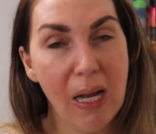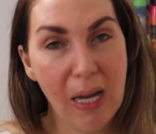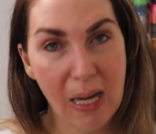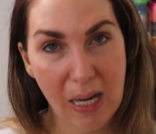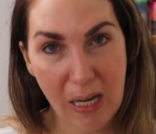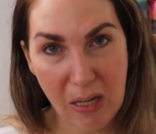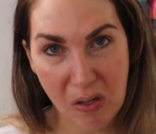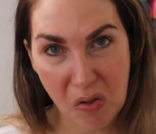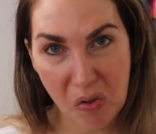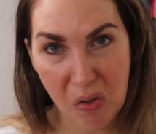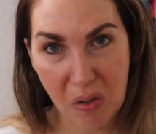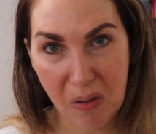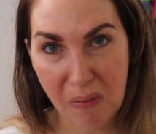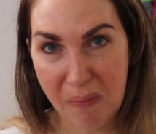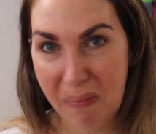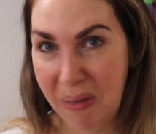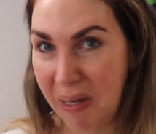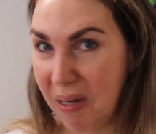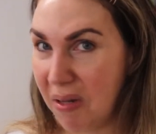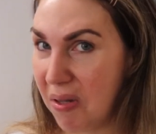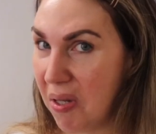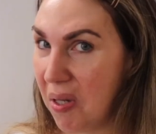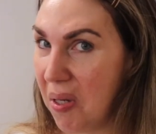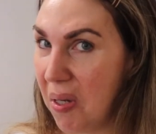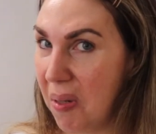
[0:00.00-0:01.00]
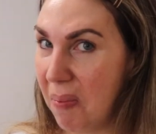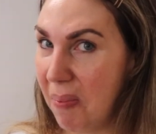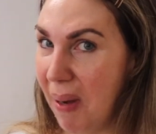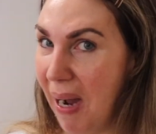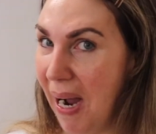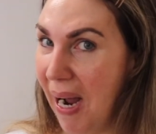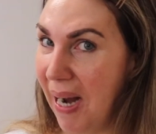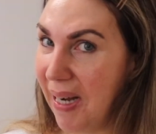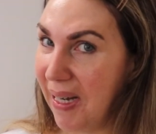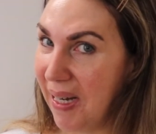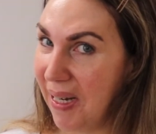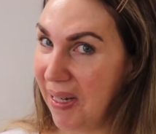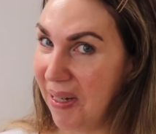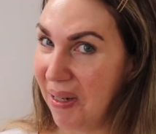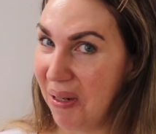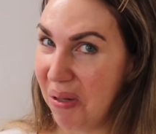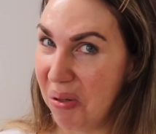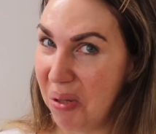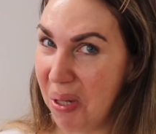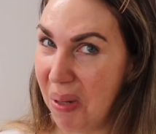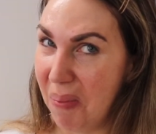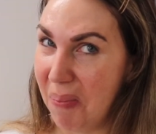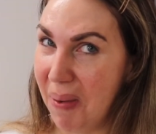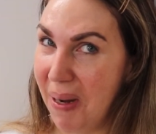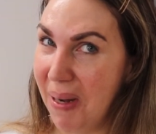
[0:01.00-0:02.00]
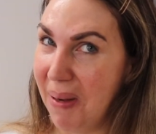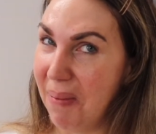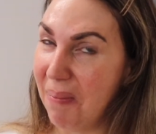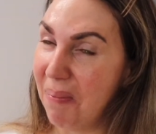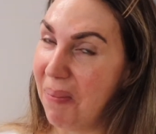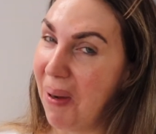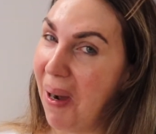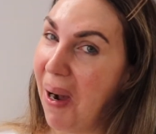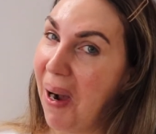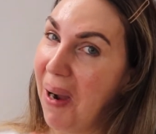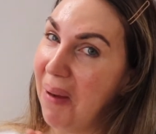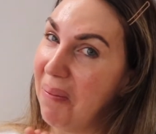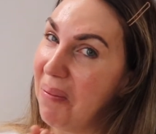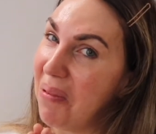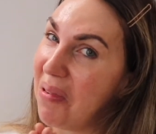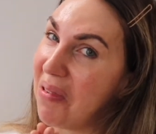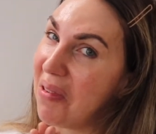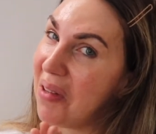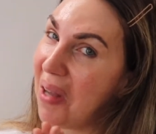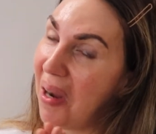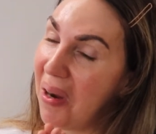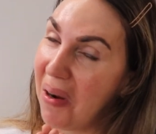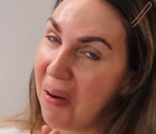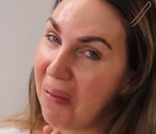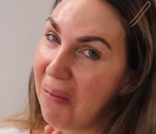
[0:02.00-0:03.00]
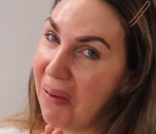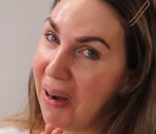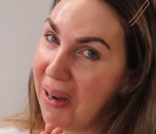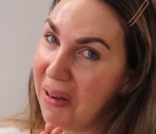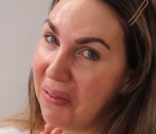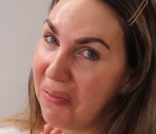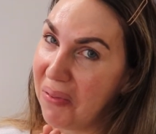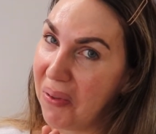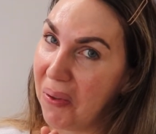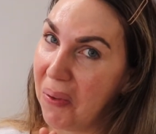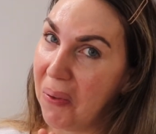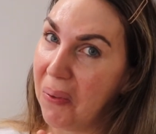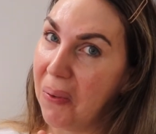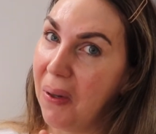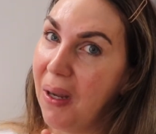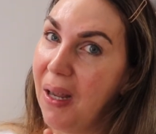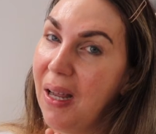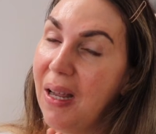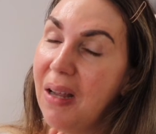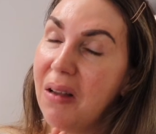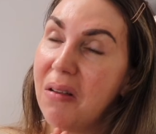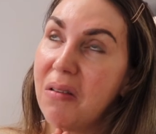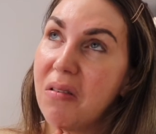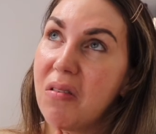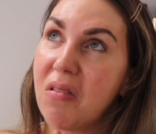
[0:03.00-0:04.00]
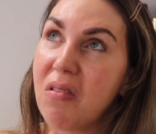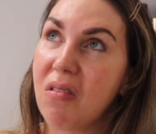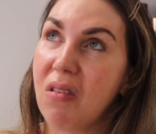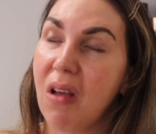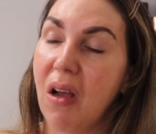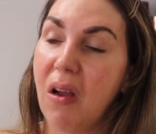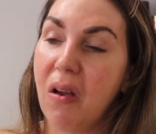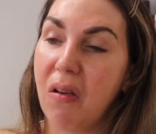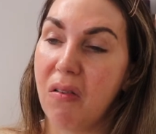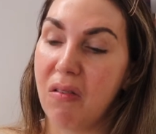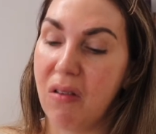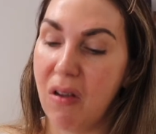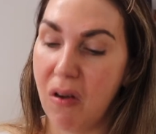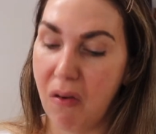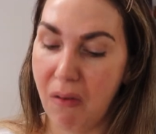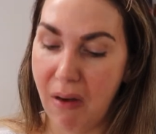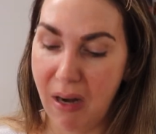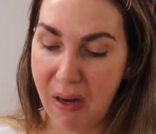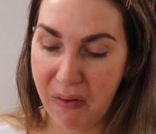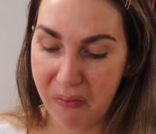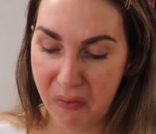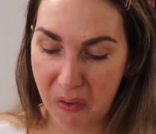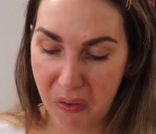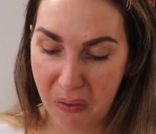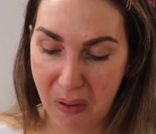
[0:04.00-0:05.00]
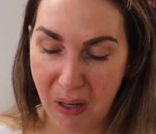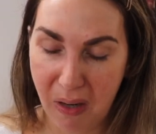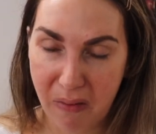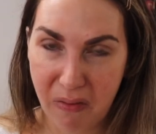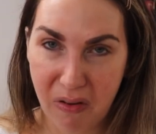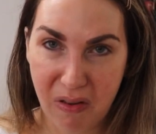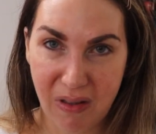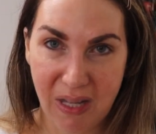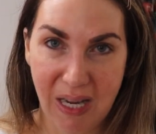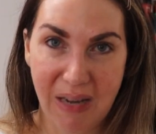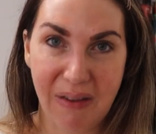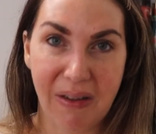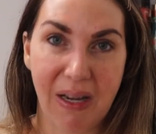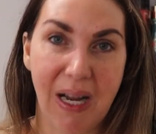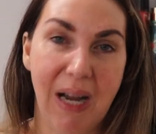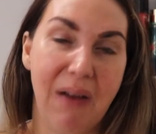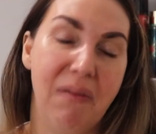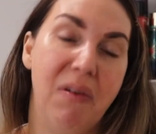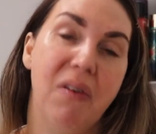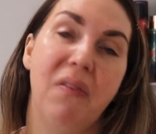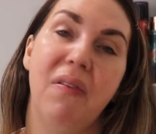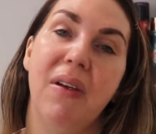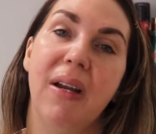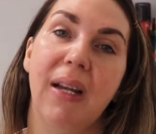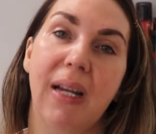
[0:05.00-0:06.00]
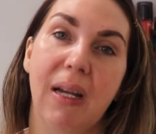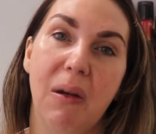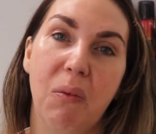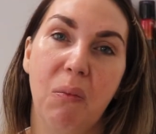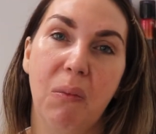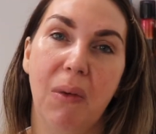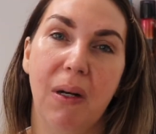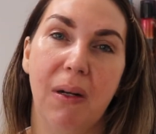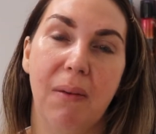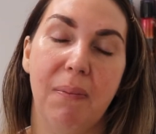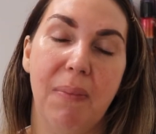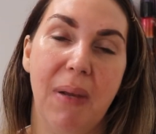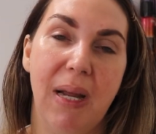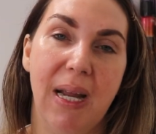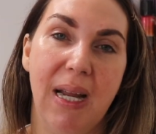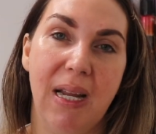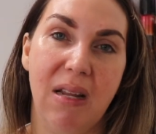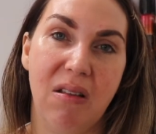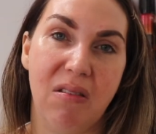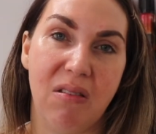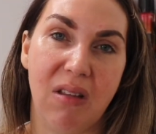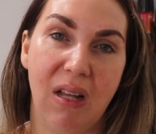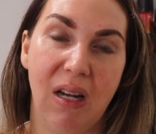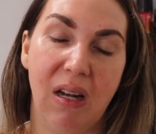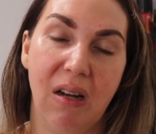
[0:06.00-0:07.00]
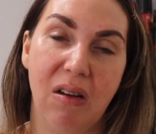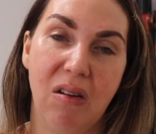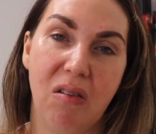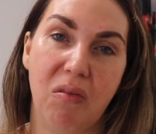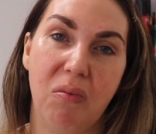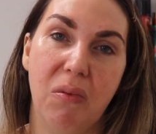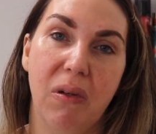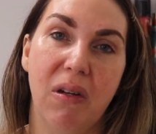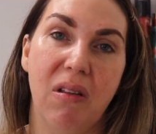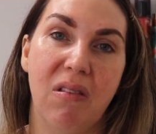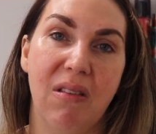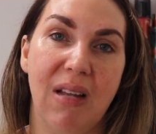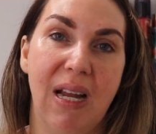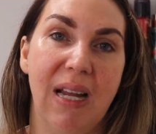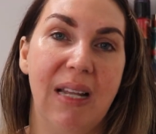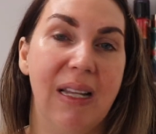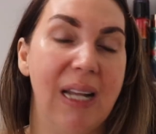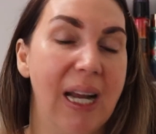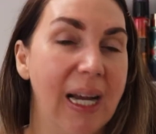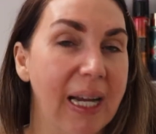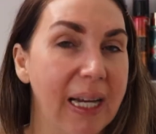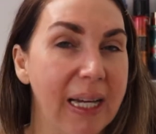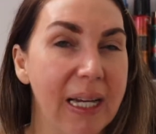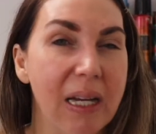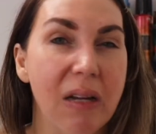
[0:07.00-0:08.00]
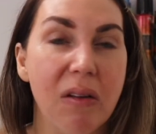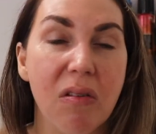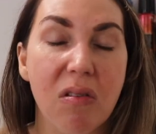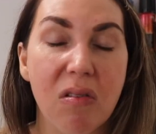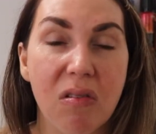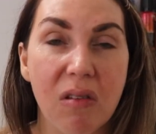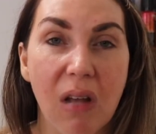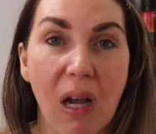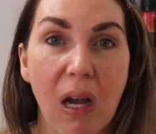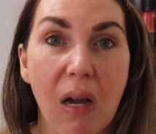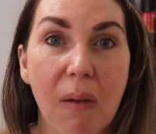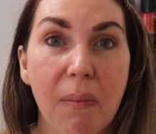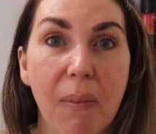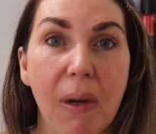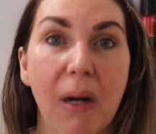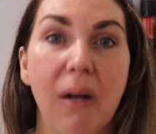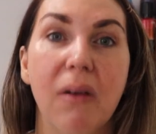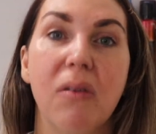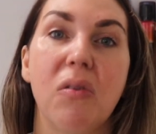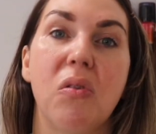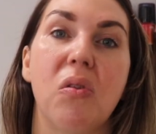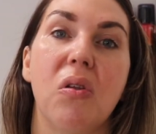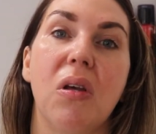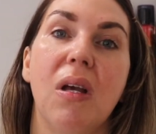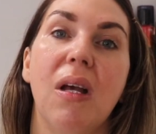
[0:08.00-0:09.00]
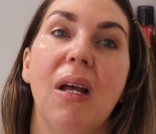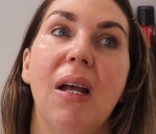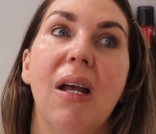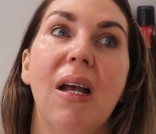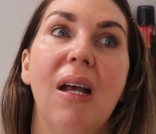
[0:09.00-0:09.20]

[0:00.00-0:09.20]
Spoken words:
it shouldn't be too bad in the shipping. But I'm so grateful, so grateful. I received everything in one piece, and I just want to say thank you so much